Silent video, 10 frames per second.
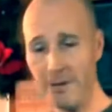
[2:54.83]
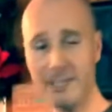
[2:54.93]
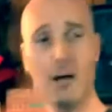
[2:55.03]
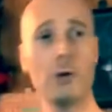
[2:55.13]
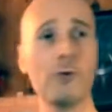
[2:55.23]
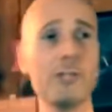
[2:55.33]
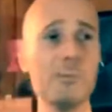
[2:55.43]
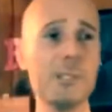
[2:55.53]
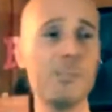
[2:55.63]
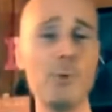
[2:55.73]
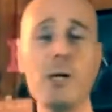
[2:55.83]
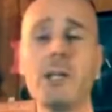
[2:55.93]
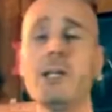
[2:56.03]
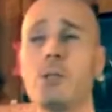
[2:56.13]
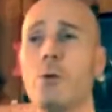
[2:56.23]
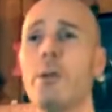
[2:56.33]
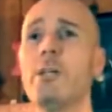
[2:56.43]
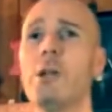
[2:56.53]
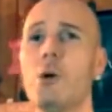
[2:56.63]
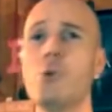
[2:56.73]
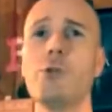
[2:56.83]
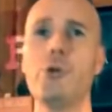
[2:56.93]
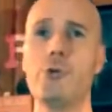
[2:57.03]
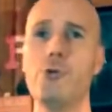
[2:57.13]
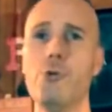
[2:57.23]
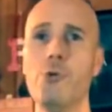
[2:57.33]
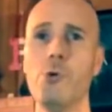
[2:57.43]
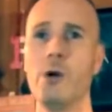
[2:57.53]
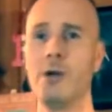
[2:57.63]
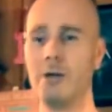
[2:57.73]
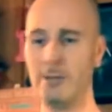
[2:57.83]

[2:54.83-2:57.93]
Very Taco Christmas book is going to go to,